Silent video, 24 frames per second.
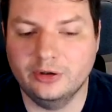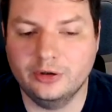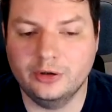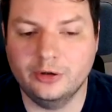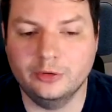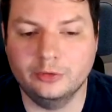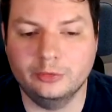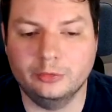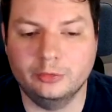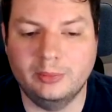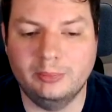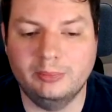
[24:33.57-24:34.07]

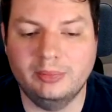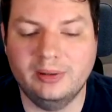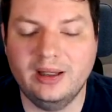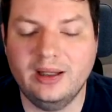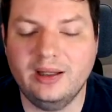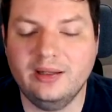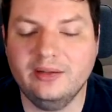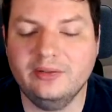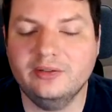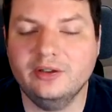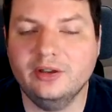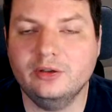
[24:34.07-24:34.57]
You
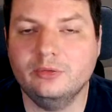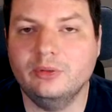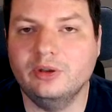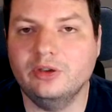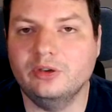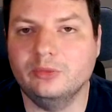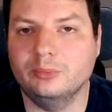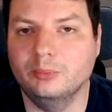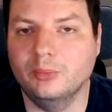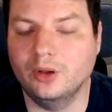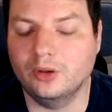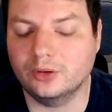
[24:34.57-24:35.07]
replace it
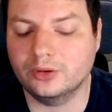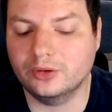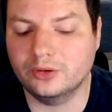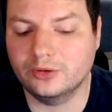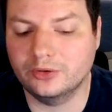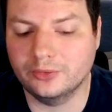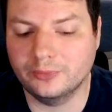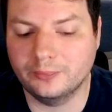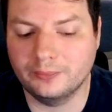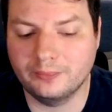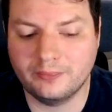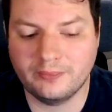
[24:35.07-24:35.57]
with
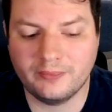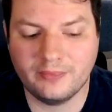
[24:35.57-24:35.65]
mocks.